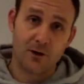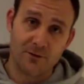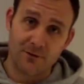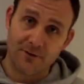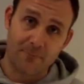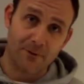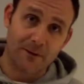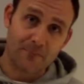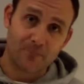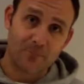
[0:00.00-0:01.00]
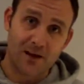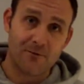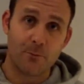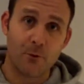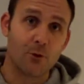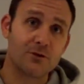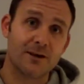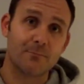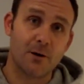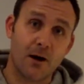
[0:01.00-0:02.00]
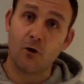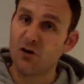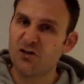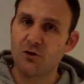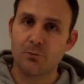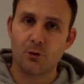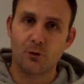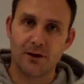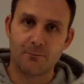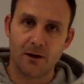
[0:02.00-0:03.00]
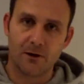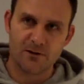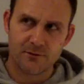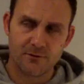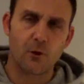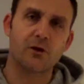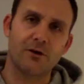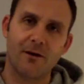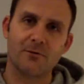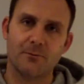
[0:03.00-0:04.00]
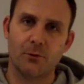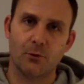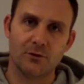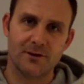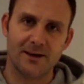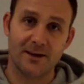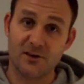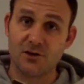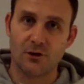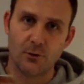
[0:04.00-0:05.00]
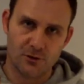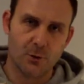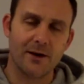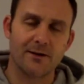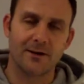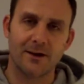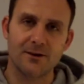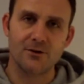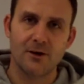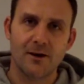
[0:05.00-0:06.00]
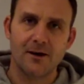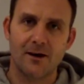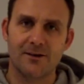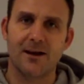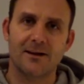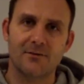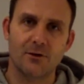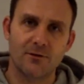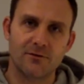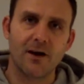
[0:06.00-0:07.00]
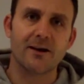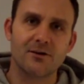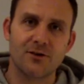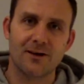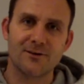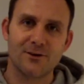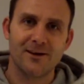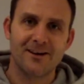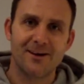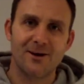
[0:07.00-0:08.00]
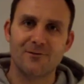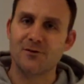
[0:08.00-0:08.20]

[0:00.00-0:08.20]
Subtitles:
one of your family, have a protein bar or 2 protein bars, 40 grams of protein in 2, 20 in each, and that'll give you a fighting chance of